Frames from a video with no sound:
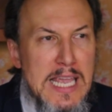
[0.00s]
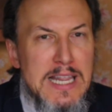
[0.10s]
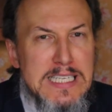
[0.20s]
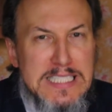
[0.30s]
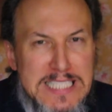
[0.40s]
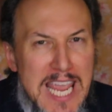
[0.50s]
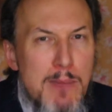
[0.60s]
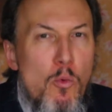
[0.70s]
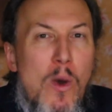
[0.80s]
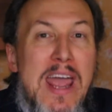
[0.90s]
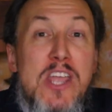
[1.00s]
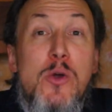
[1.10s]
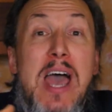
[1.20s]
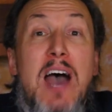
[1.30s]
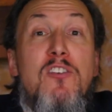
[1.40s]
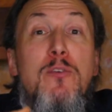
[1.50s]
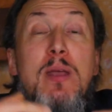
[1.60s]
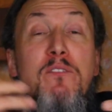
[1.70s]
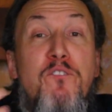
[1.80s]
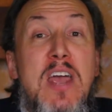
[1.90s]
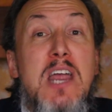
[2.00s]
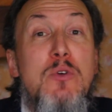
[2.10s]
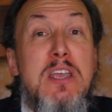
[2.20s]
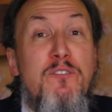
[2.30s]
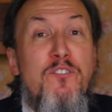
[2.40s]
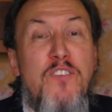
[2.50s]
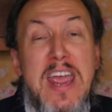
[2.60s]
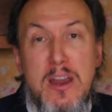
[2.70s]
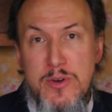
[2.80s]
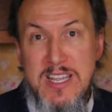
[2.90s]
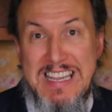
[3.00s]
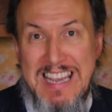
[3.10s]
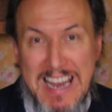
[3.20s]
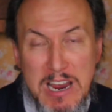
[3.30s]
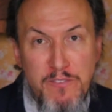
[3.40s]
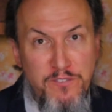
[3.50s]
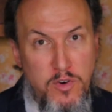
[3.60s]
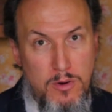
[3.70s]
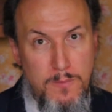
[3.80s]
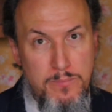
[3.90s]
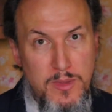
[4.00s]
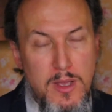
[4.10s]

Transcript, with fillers: In the same way, you have to be very, very careful